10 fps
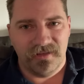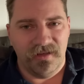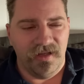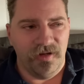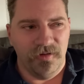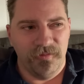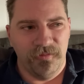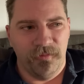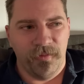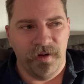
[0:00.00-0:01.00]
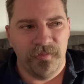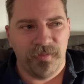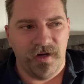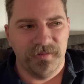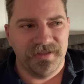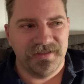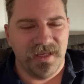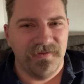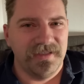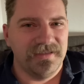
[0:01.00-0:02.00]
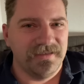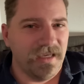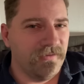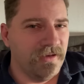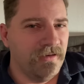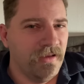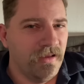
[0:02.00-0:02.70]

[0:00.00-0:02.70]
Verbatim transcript: I'll, I'll run probably 77,